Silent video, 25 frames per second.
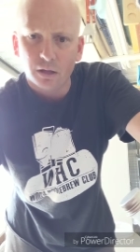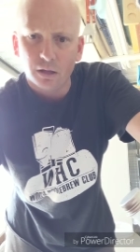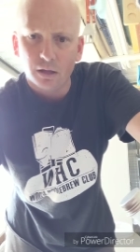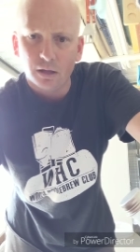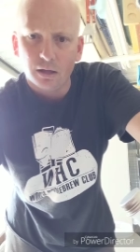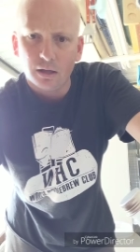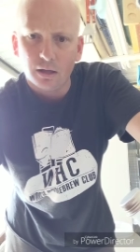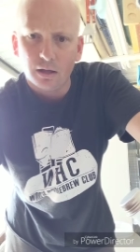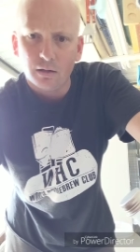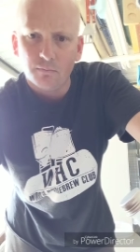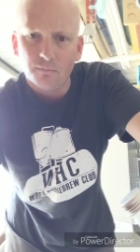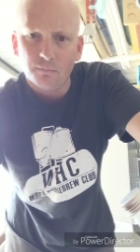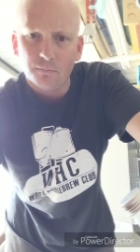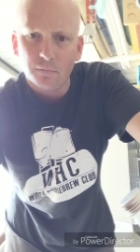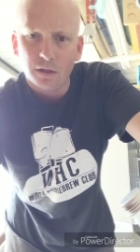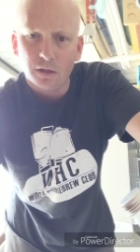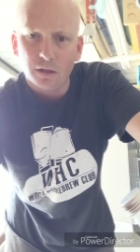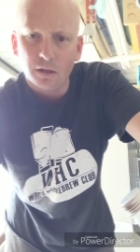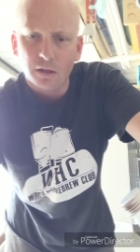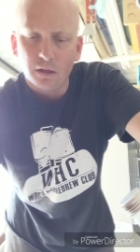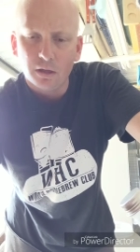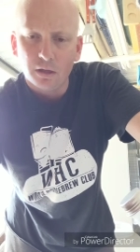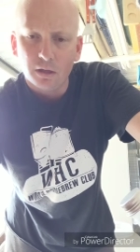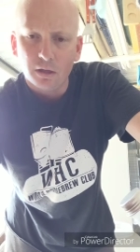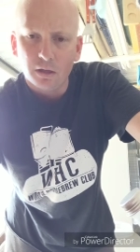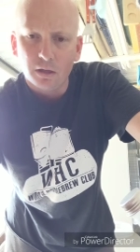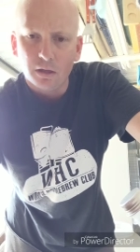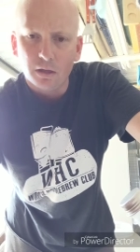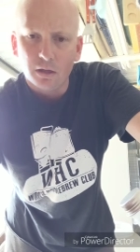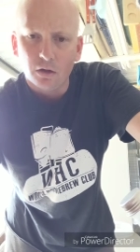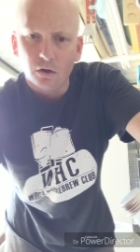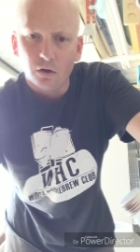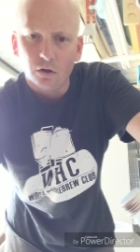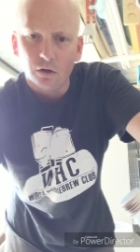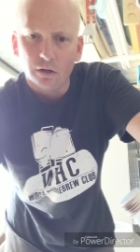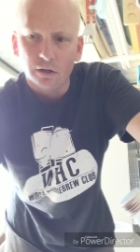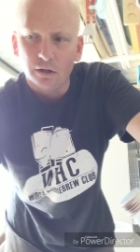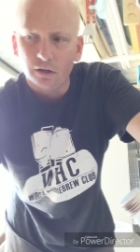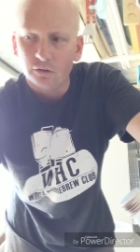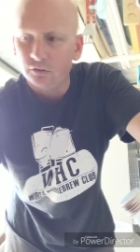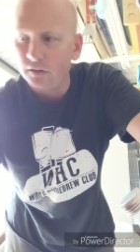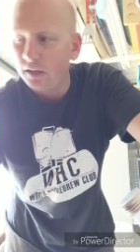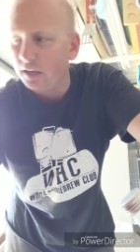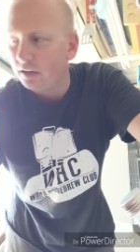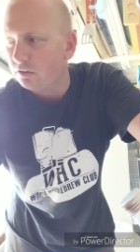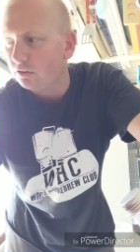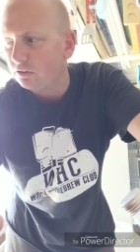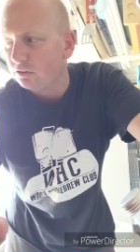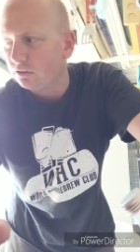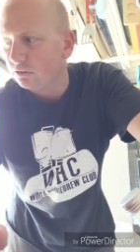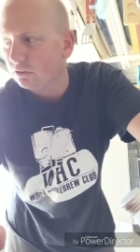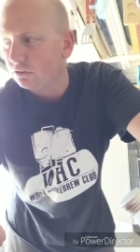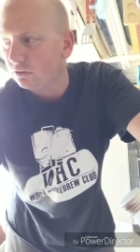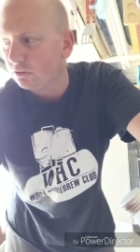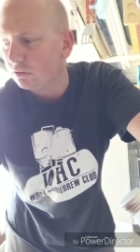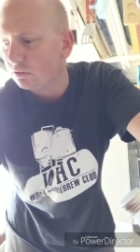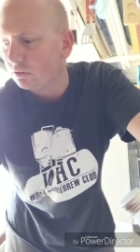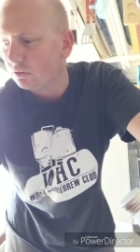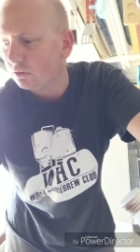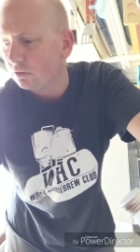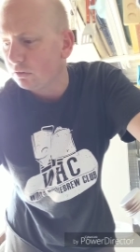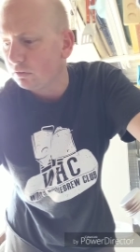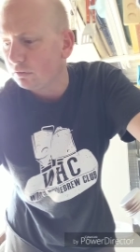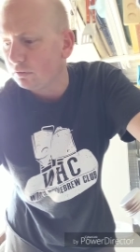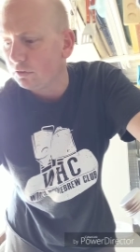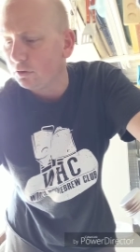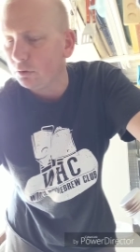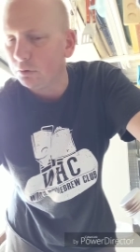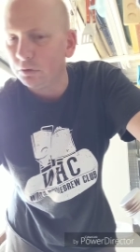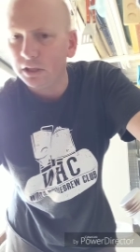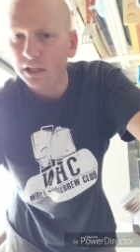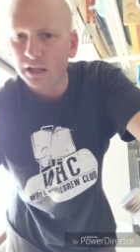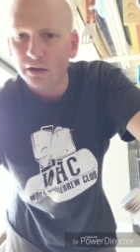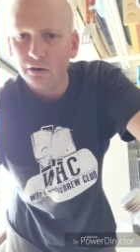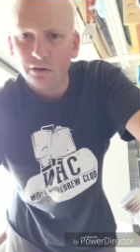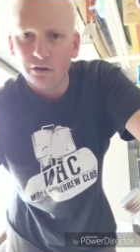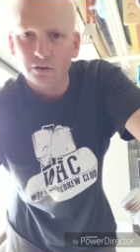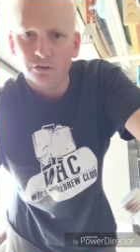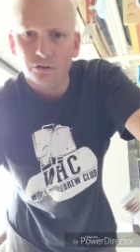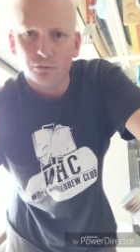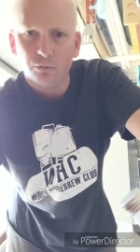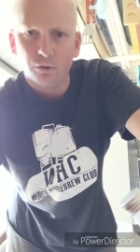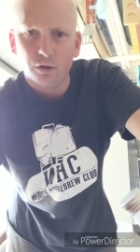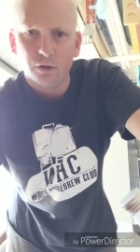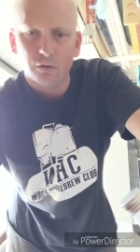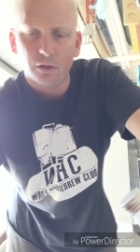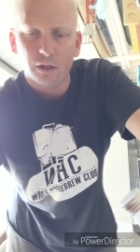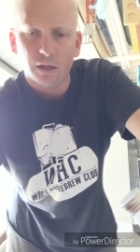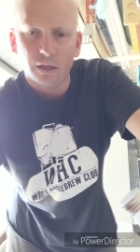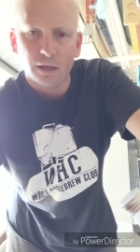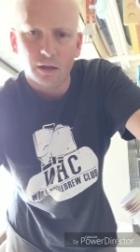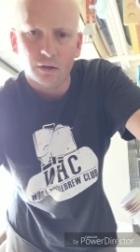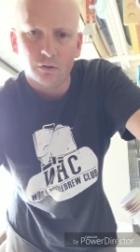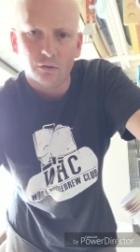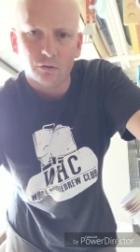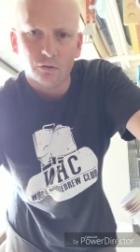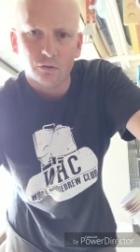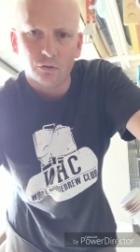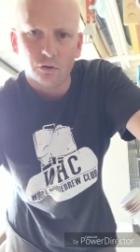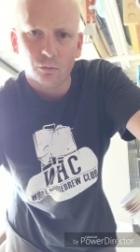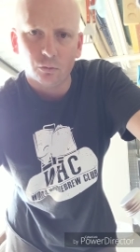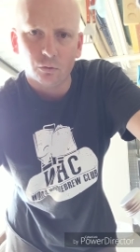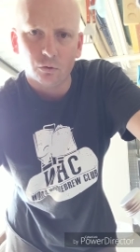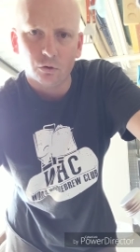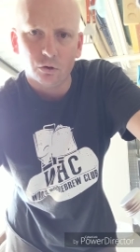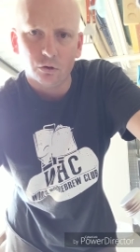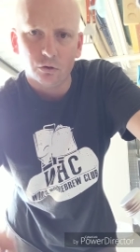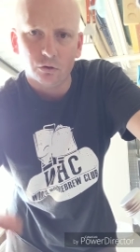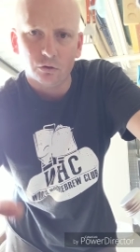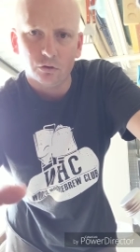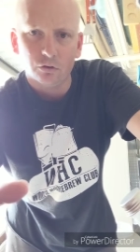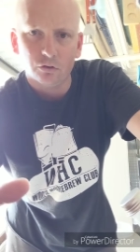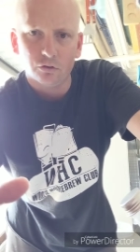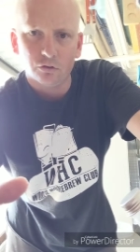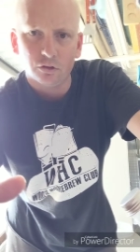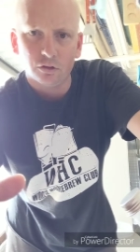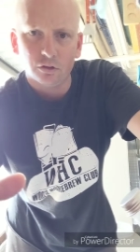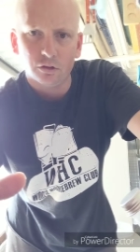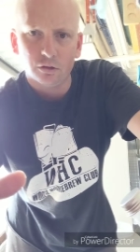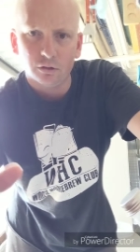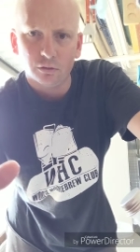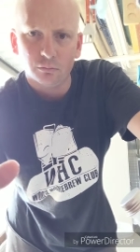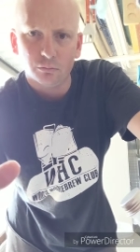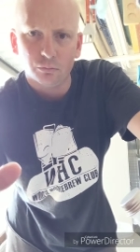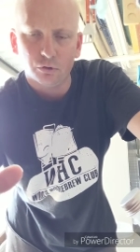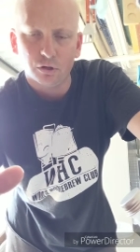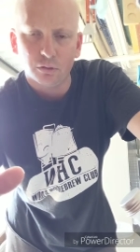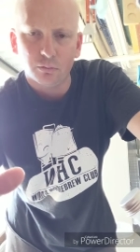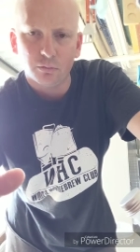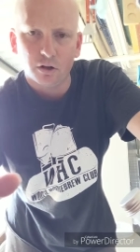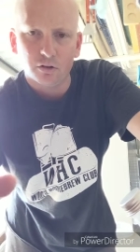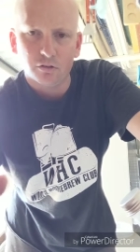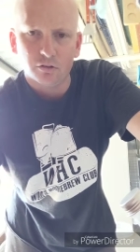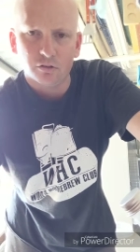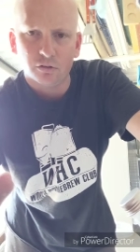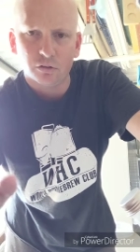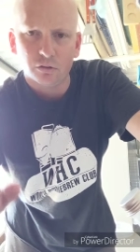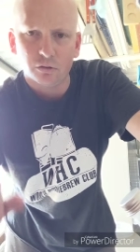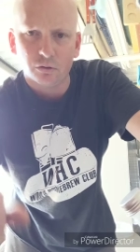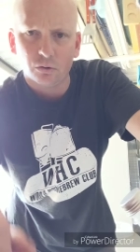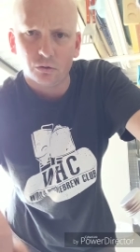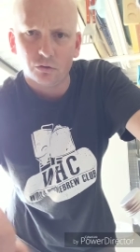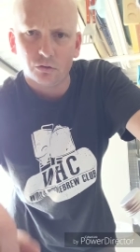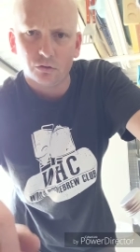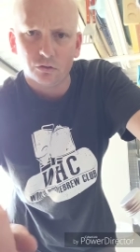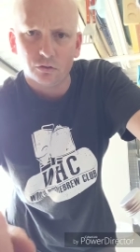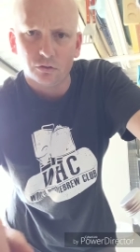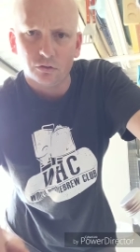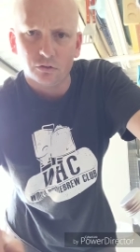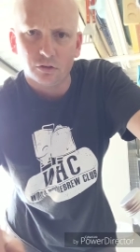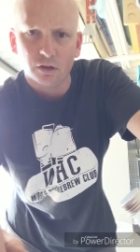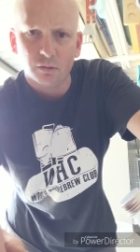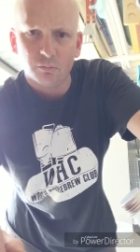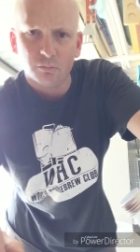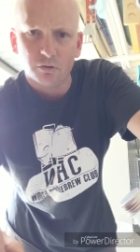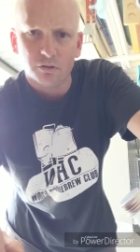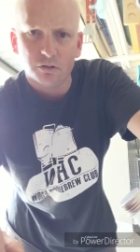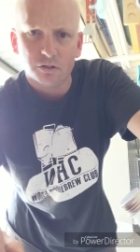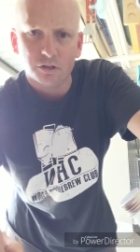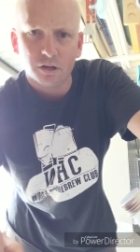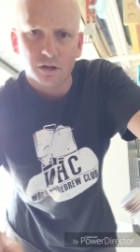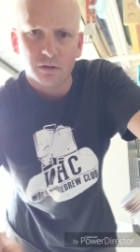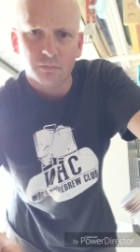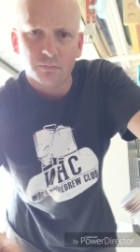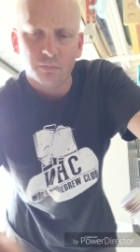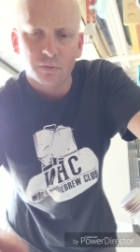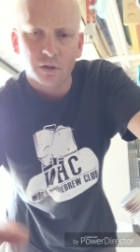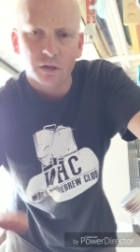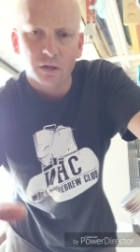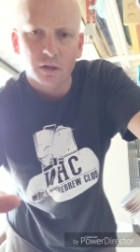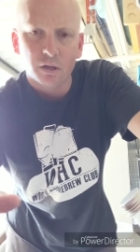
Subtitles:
I'm going to test a few of the areas around the house because I want it to sit pretty much at a constant temperature.